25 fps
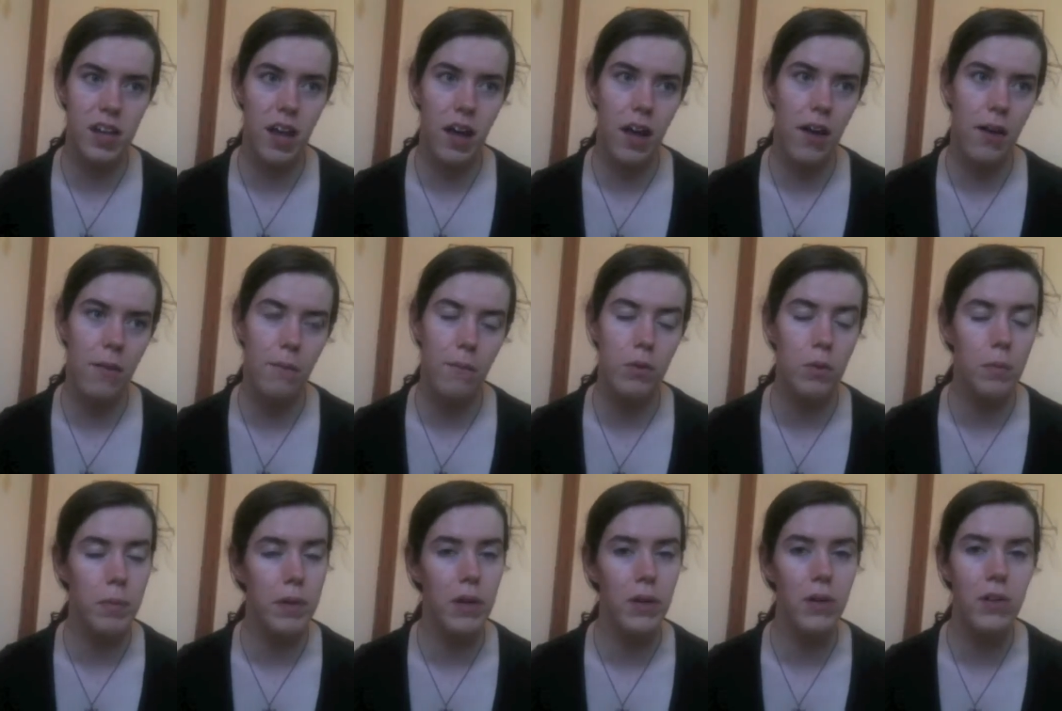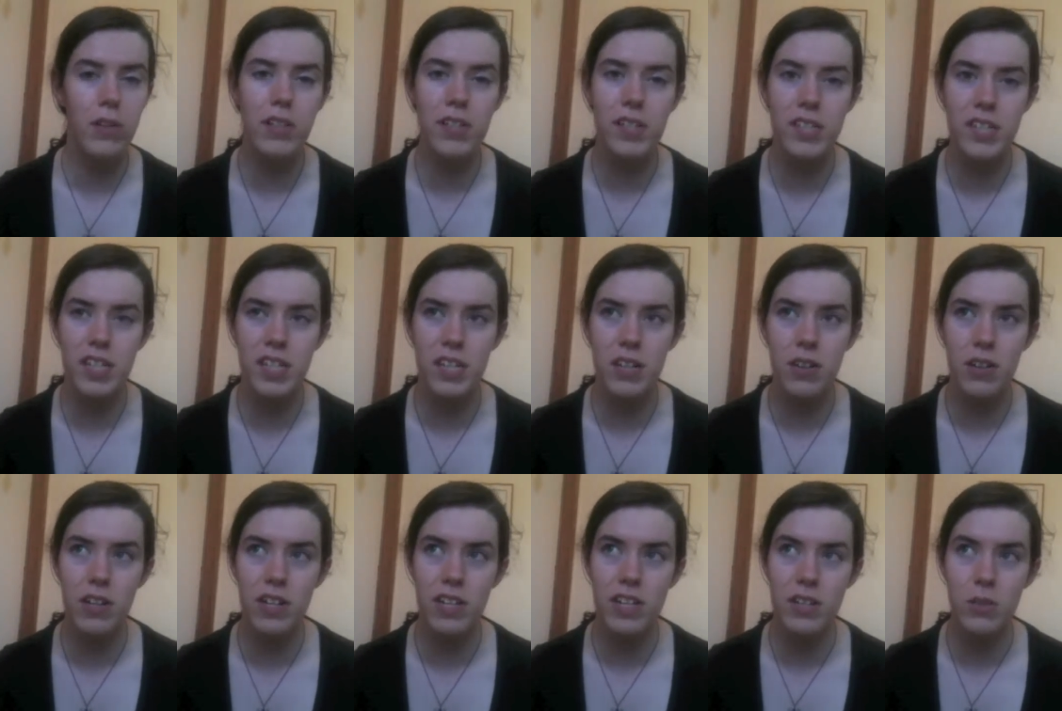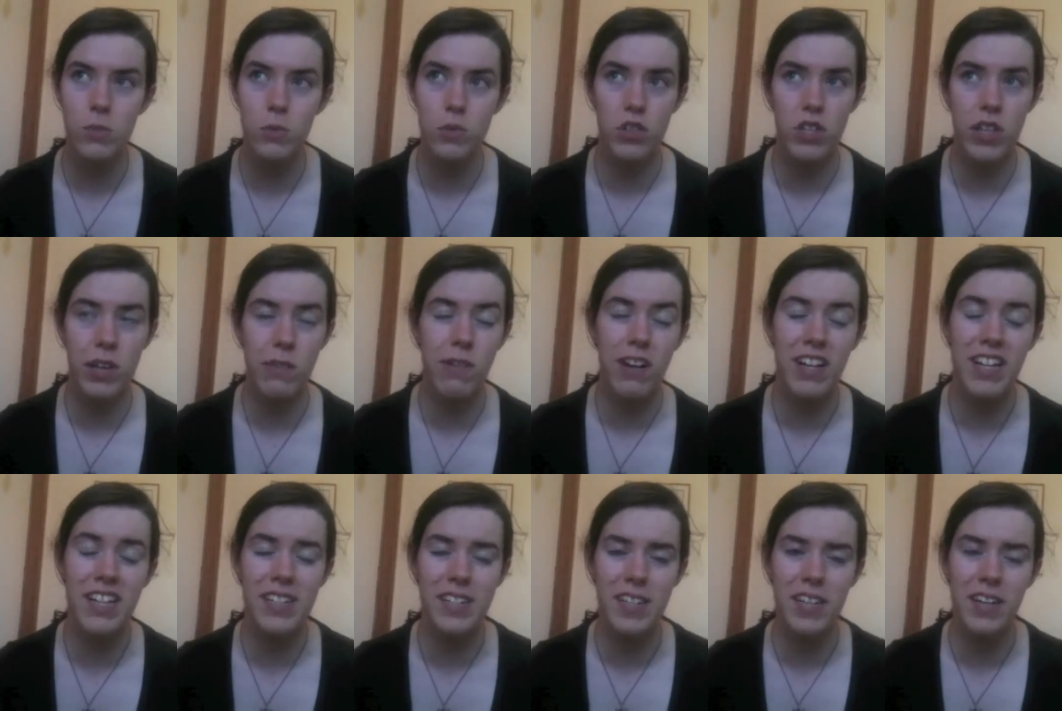um, the Beyond series, which they
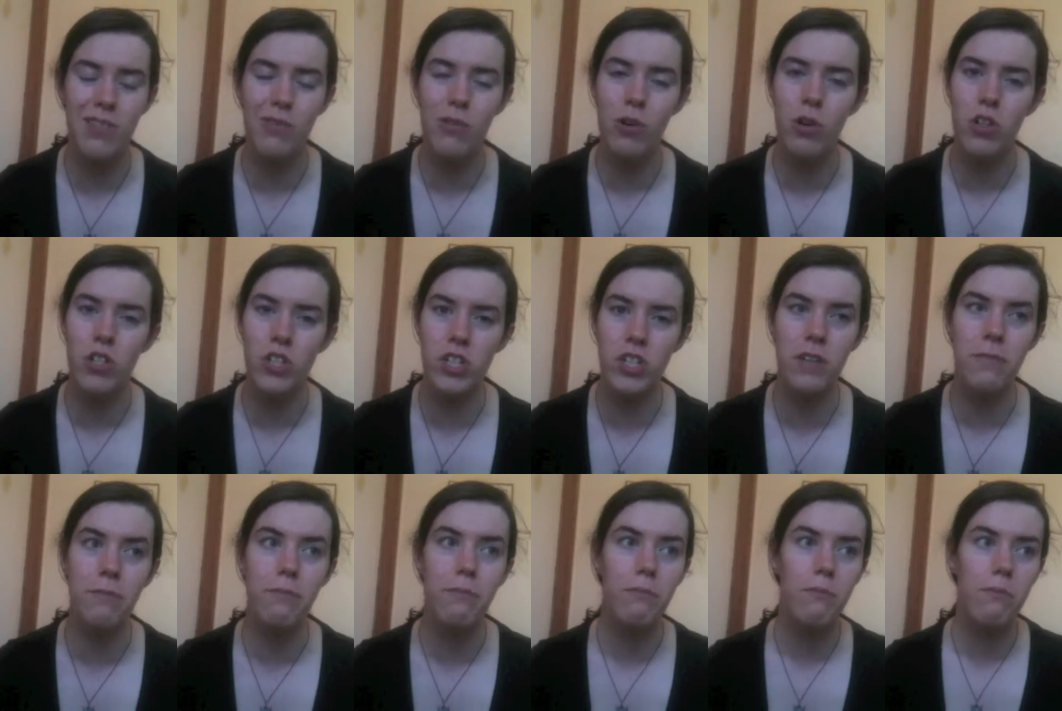write as Kit Rocha